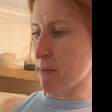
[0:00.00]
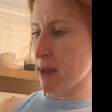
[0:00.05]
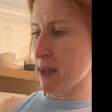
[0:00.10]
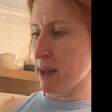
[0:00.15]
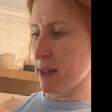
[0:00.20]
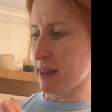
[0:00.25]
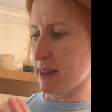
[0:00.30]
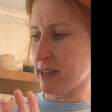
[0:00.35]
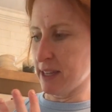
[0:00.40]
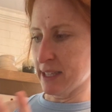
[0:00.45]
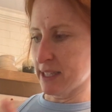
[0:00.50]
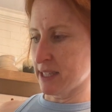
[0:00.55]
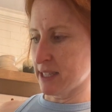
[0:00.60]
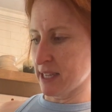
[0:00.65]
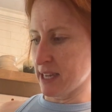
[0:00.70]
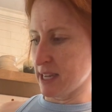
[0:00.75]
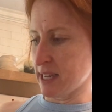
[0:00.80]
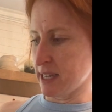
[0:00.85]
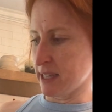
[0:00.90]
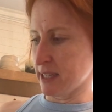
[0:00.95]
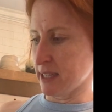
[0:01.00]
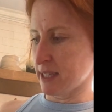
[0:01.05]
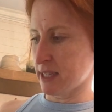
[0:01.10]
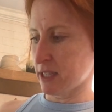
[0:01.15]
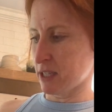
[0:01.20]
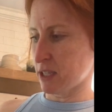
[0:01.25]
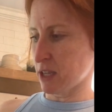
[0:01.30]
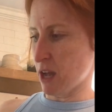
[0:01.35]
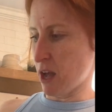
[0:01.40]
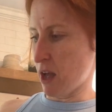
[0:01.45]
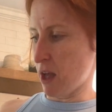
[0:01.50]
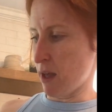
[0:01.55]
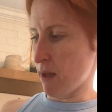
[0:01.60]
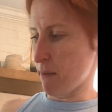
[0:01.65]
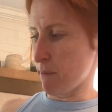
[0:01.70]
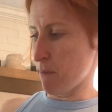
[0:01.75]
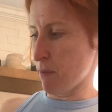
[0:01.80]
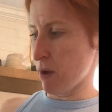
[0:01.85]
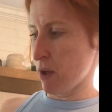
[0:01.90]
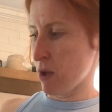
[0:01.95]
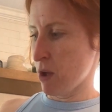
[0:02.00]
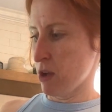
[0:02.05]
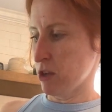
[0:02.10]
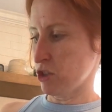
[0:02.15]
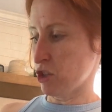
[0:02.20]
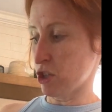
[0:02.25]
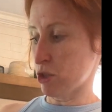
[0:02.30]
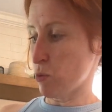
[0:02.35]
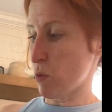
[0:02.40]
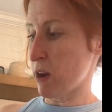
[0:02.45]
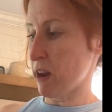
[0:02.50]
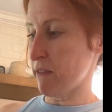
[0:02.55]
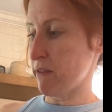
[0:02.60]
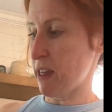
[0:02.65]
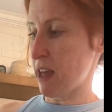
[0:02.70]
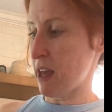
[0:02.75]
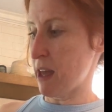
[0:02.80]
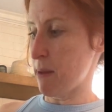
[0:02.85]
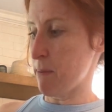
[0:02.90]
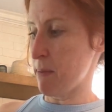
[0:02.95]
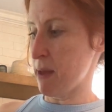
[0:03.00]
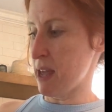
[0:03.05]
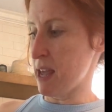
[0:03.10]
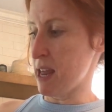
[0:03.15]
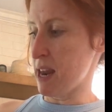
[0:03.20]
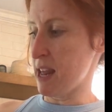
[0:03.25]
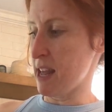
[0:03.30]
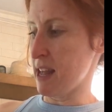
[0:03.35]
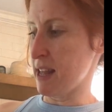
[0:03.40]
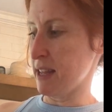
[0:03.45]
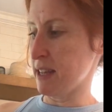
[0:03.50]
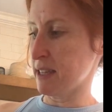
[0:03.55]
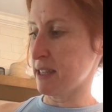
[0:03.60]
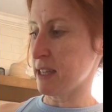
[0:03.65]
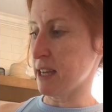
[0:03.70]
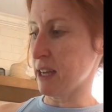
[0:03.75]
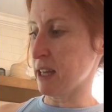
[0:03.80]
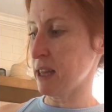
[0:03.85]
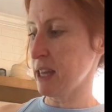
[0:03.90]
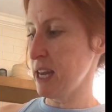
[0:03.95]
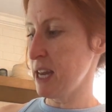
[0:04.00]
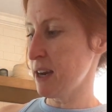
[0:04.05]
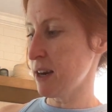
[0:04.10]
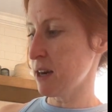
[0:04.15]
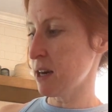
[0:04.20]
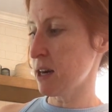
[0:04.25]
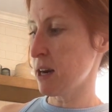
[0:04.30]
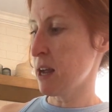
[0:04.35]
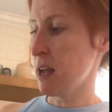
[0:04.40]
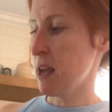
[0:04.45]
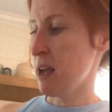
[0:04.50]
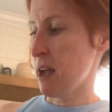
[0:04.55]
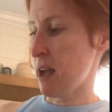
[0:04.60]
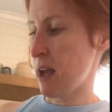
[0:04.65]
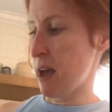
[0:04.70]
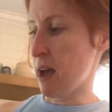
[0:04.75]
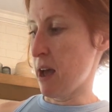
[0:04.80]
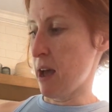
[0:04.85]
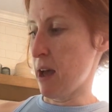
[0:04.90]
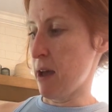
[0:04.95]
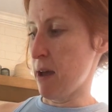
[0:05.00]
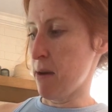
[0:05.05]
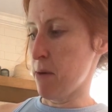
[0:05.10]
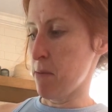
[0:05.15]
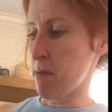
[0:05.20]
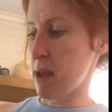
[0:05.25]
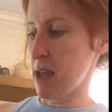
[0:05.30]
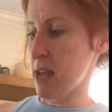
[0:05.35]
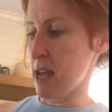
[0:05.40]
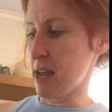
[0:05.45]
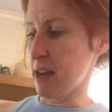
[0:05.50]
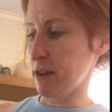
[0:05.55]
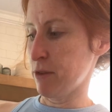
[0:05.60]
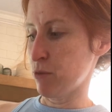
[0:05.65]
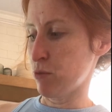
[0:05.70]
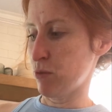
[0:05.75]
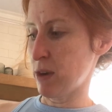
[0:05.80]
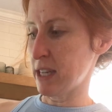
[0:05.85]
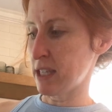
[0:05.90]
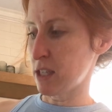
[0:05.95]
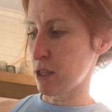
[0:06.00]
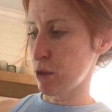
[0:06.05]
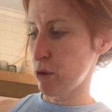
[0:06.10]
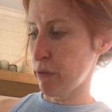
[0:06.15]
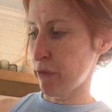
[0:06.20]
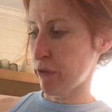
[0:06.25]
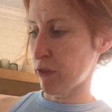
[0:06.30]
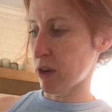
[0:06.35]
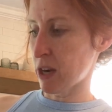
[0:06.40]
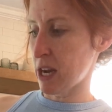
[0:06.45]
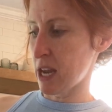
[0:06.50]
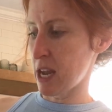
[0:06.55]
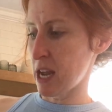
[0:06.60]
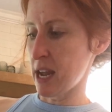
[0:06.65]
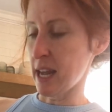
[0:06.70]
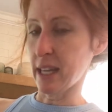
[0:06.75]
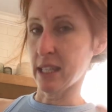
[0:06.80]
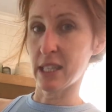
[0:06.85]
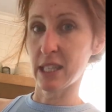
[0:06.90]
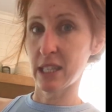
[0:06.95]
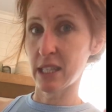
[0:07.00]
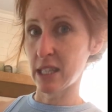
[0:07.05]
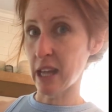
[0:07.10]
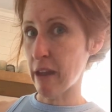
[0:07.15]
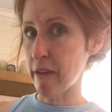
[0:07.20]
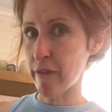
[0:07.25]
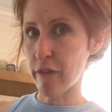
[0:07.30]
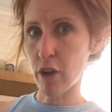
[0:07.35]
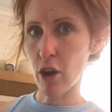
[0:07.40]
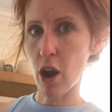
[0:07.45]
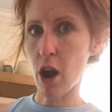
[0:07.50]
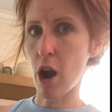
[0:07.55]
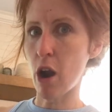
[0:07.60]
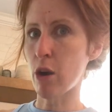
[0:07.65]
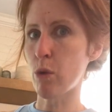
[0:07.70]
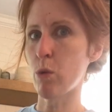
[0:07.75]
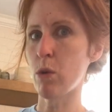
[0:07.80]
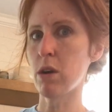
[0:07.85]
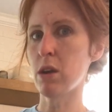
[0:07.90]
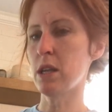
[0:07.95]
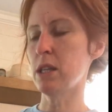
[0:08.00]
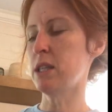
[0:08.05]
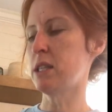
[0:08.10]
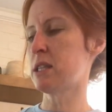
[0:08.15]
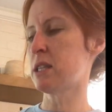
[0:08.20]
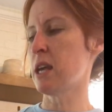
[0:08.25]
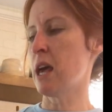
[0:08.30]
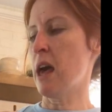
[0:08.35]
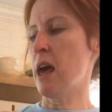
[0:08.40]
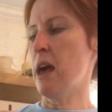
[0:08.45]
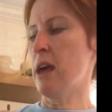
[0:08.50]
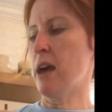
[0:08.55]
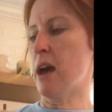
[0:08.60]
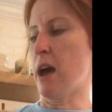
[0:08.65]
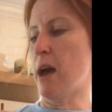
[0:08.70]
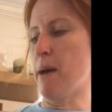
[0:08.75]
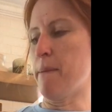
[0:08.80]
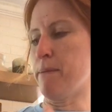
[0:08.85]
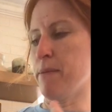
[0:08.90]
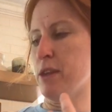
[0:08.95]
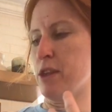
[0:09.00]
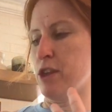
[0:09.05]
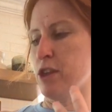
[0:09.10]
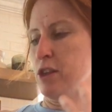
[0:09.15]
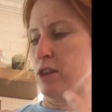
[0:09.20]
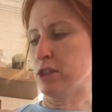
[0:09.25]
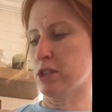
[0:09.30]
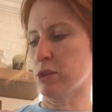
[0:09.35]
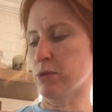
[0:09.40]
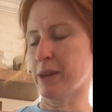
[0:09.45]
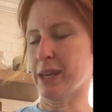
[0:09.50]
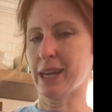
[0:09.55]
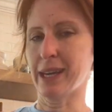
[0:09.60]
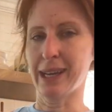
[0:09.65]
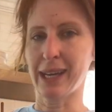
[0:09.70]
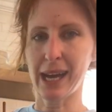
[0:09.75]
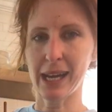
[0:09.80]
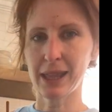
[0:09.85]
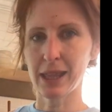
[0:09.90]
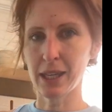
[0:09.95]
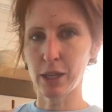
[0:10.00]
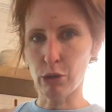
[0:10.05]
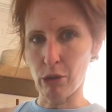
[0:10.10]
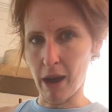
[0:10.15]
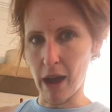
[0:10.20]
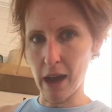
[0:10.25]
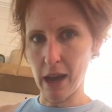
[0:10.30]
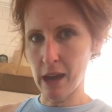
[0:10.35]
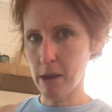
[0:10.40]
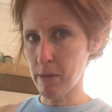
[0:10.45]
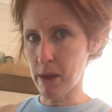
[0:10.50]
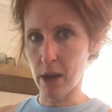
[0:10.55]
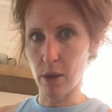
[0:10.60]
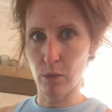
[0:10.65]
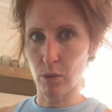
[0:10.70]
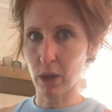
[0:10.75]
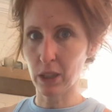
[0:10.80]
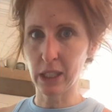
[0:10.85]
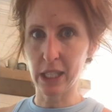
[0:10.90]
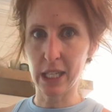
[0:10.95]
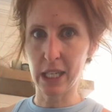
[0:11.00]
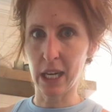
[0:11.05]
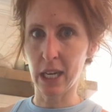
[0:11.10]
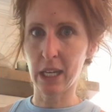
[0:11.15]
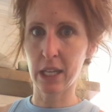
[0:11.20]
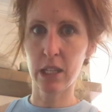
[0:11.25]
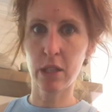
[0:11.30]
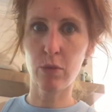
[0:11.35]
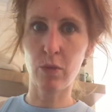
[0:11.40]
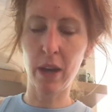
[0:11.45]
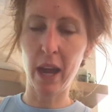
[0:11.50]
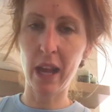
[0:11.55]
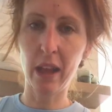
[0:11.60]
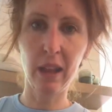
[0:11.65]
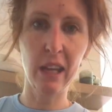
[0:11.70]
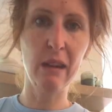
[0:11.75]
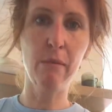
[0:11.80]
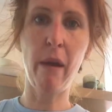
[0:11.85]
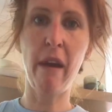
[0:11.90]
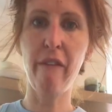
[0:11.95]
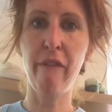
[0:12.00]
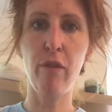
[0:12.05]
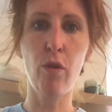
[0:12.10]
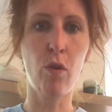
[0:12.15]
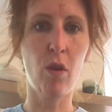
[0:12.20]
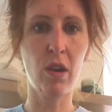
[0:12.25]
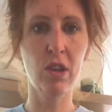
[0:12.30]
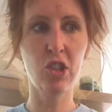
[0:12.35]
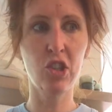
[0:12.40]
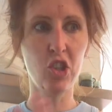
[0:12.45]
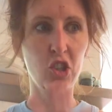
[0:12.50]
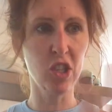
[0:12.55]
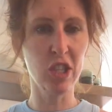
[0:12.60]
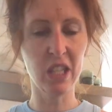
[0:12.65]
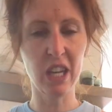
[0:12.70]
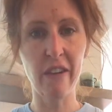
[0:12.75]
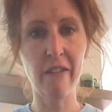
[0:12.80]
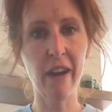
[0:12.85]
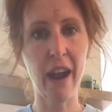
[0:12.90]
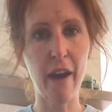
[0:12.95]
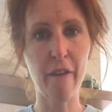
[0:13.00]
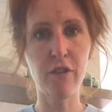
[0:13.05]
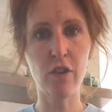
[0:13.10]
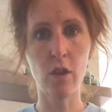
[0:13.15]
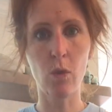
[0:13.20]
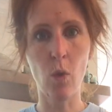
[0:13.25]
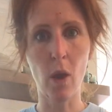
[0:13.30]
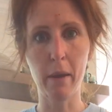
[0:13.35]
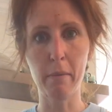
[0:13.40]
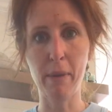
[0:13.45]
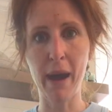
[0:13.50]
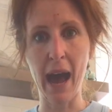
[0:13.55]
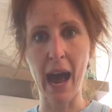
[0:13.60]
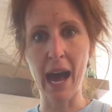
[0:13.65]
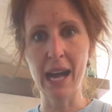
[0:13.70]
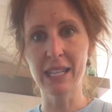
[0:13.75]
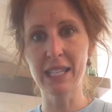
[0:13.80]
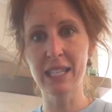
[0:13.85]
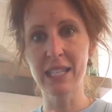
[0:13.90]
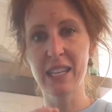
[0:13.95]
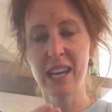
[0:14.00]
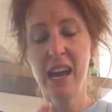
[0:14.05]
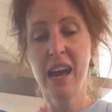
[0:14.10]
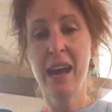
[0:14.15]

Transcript: This is, just one of them. It is a cleaner, it's residue free, it's safe for hardwoods, so it can cut the grime, and it really does. When I clean my floors, just even after one pass,